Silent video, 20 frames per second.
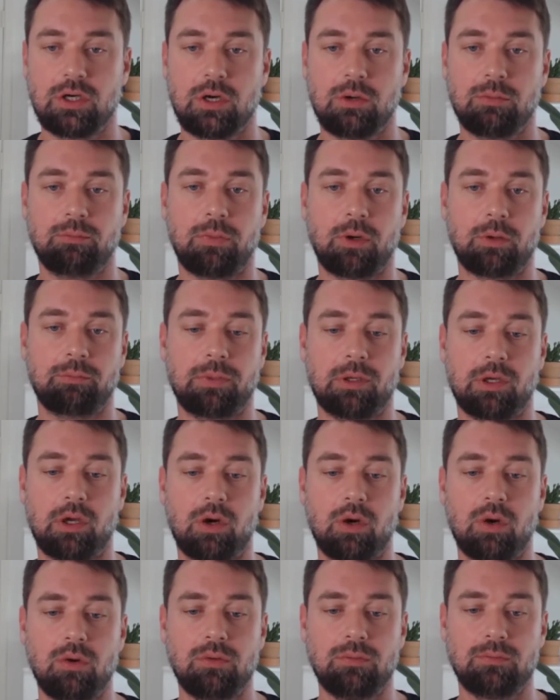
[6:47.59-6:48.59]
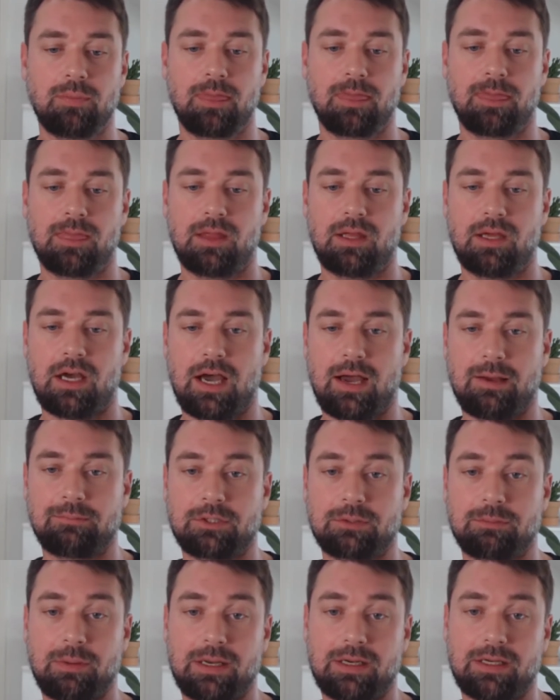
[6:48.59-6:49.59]
But below, I'm
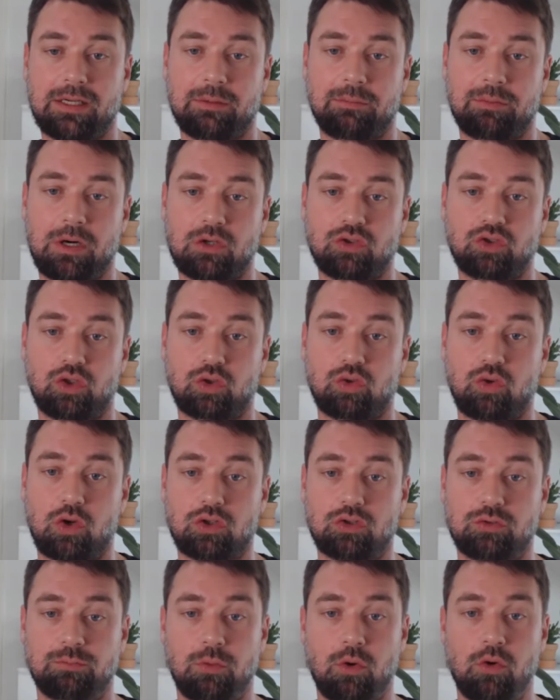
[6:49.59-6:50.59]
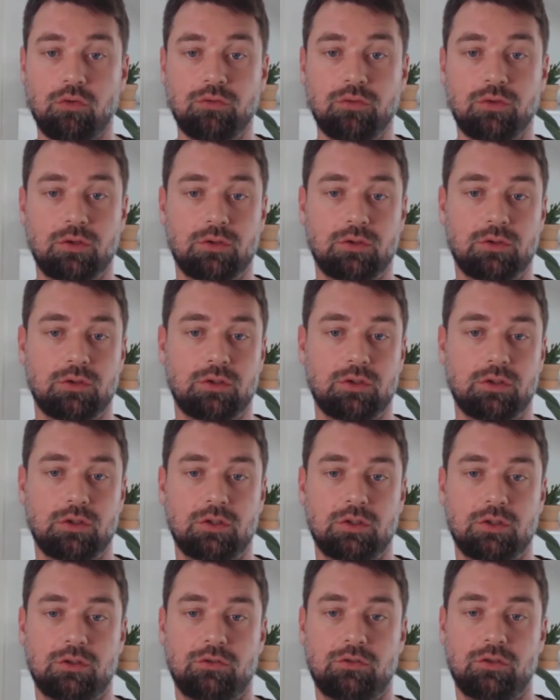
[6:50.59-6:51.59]
spanning a browser across both
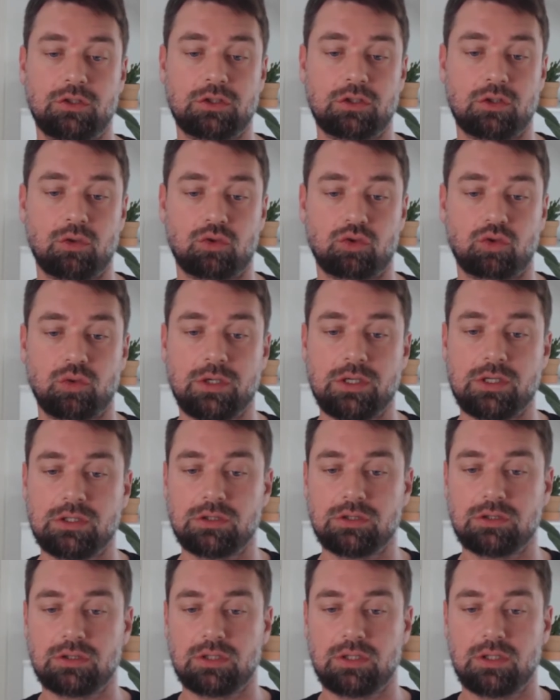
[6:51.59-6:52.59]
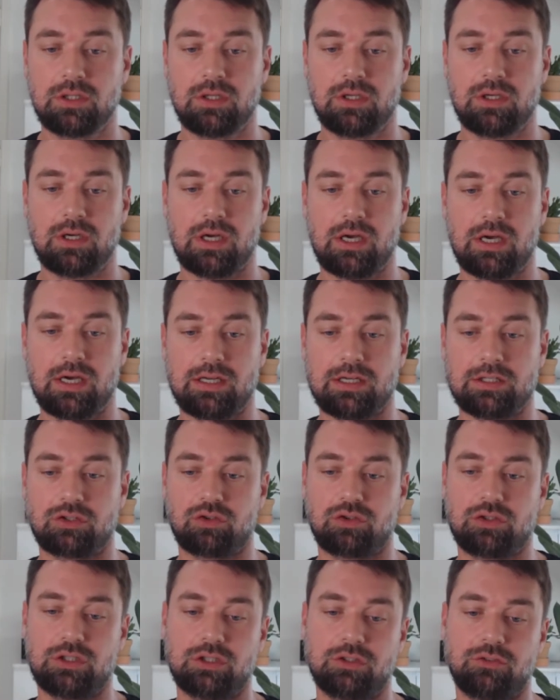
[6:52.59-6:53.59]
physical screens. And as you
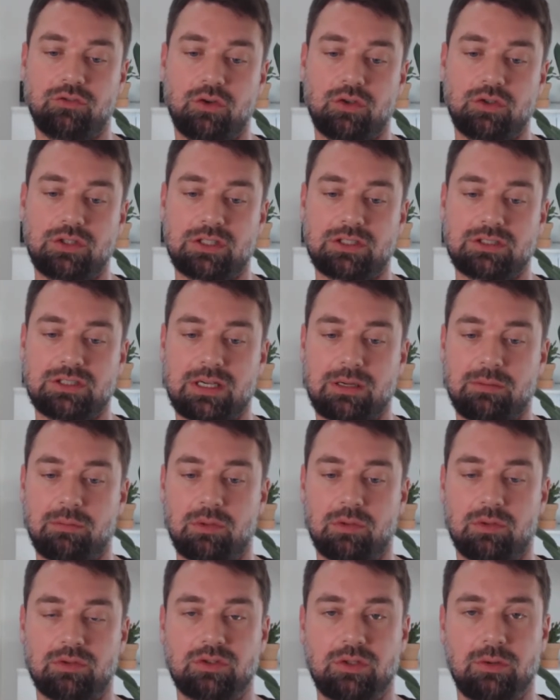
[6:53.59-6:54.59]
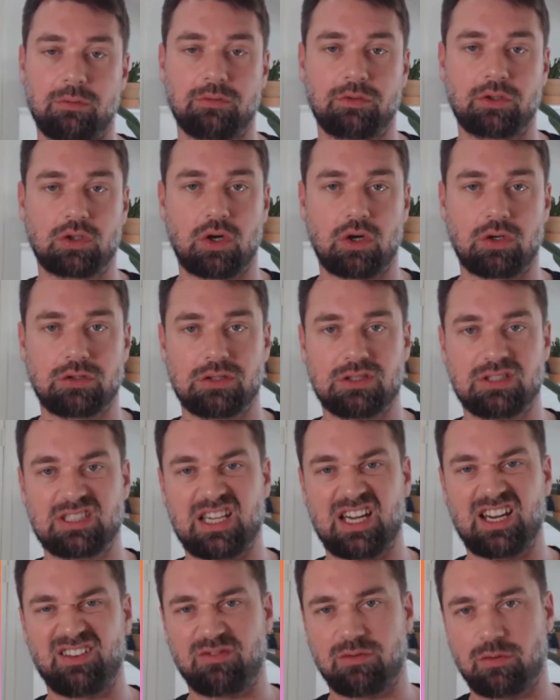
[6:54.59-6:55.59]
see in the first example, some of the content is
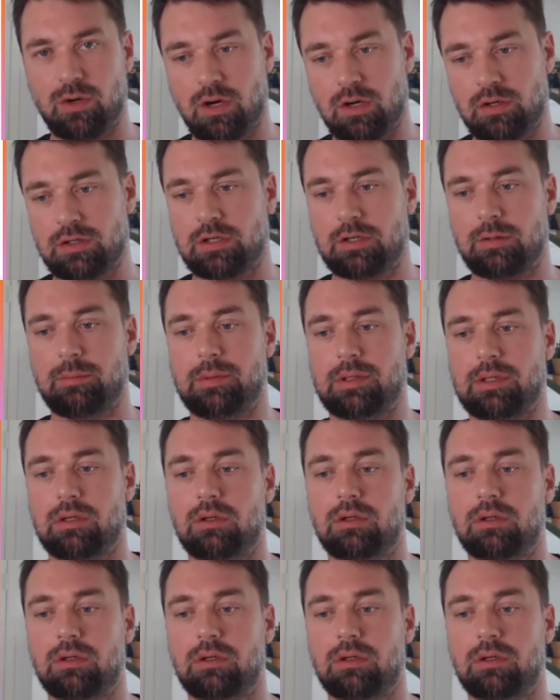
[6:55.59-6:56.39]
kind of cut in the middle.